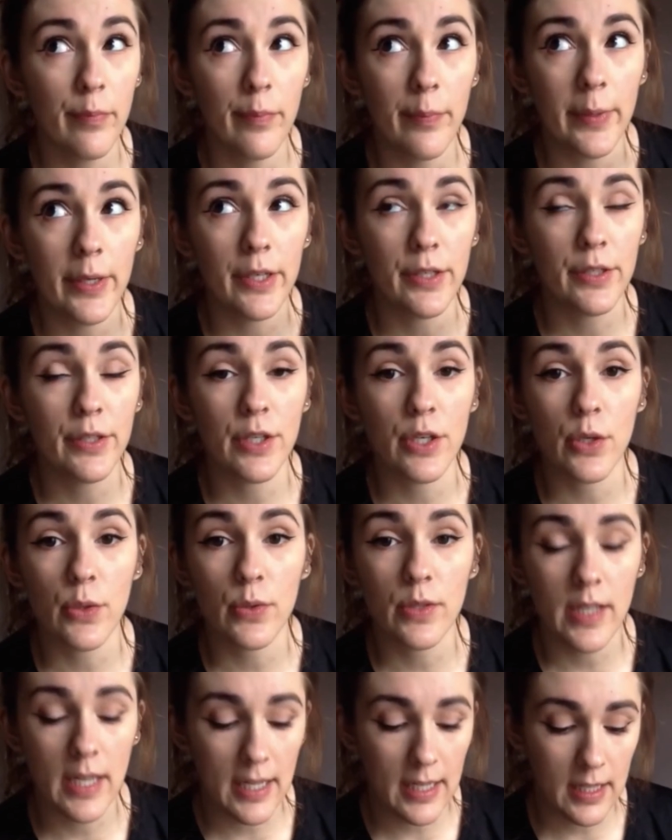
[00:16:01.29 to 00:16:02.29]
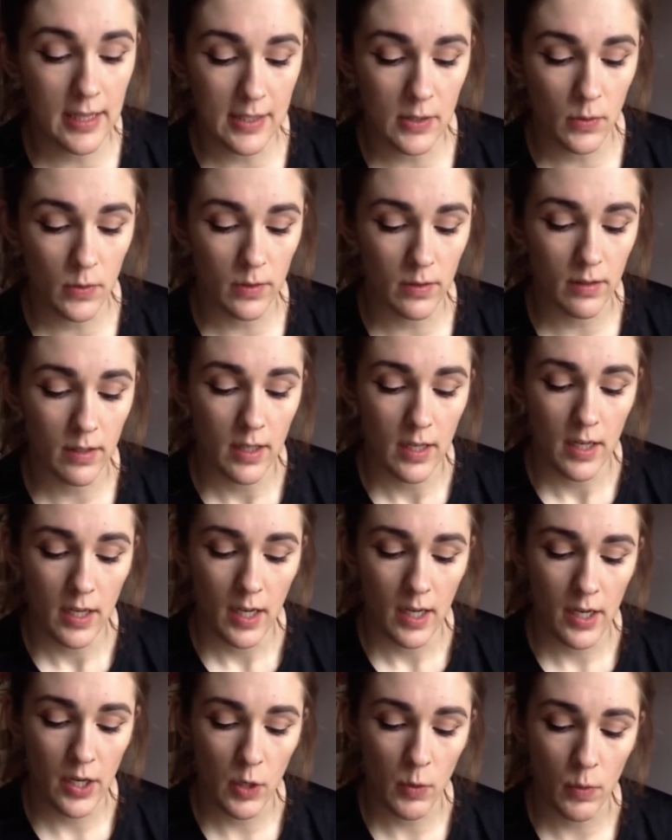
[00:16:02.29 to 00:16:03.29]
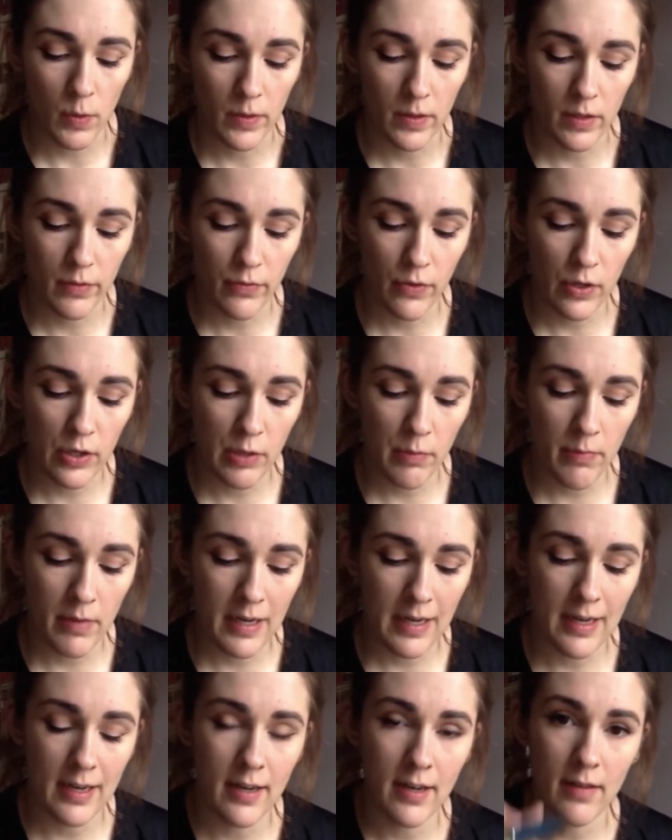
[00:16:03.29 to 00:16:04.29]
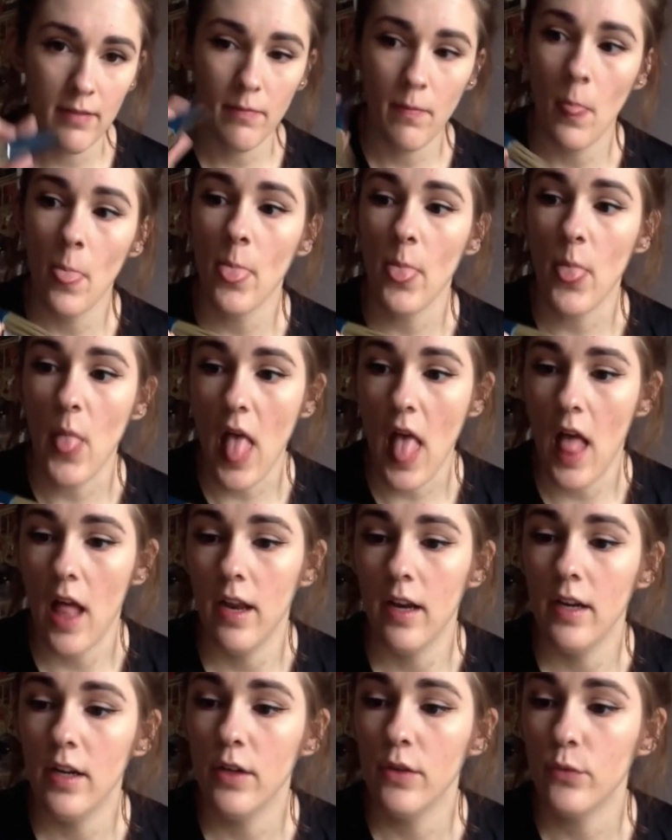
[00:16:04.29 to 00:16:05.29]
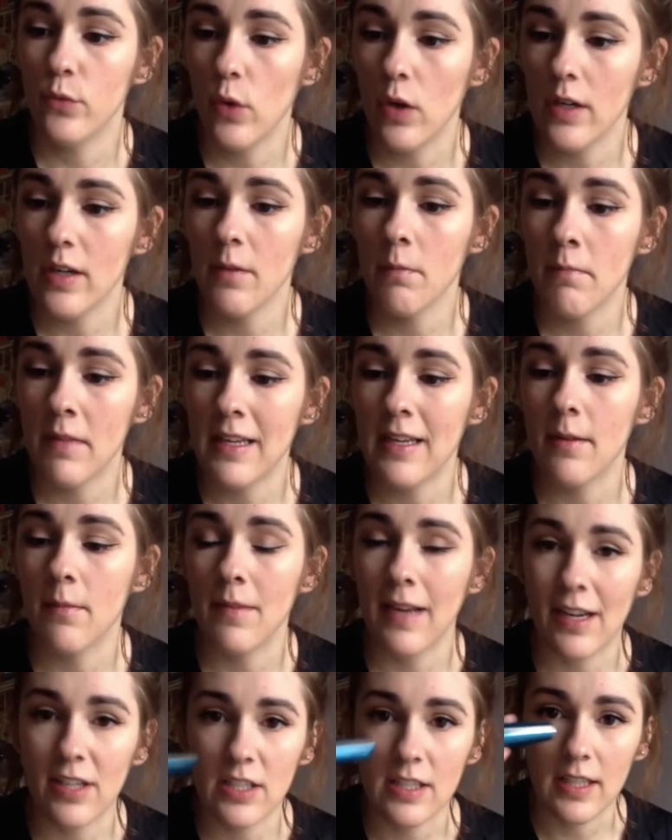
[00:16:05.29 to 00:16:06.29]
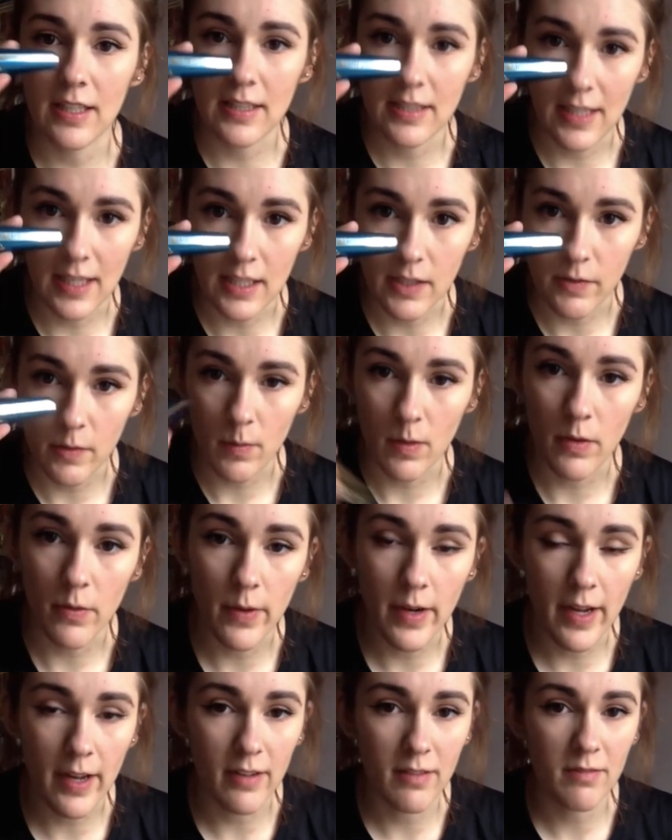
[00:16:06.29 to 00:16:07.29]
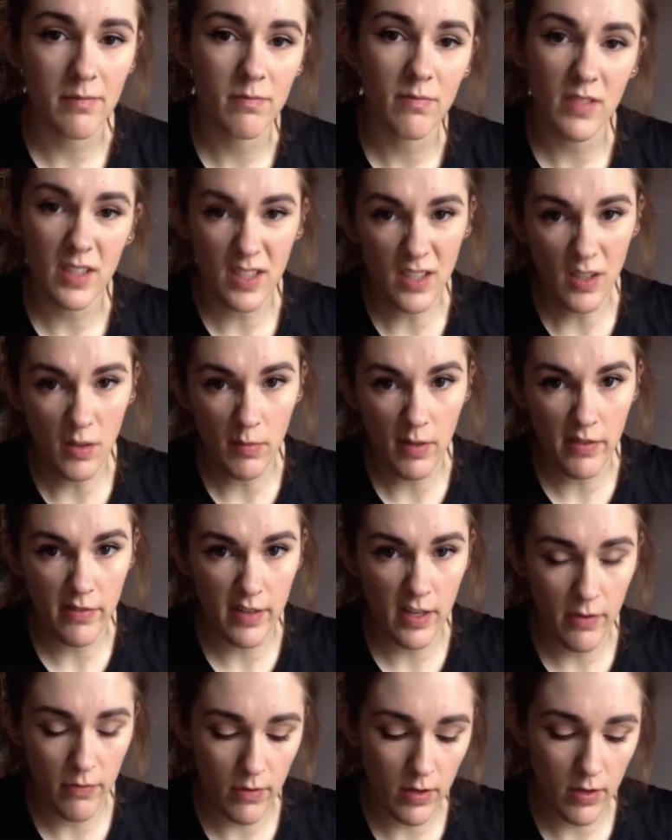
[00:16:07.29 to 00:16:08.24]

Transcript: been using this one, new one, the Volume Millium Lash Success from L'Oreal. It's not my favourite.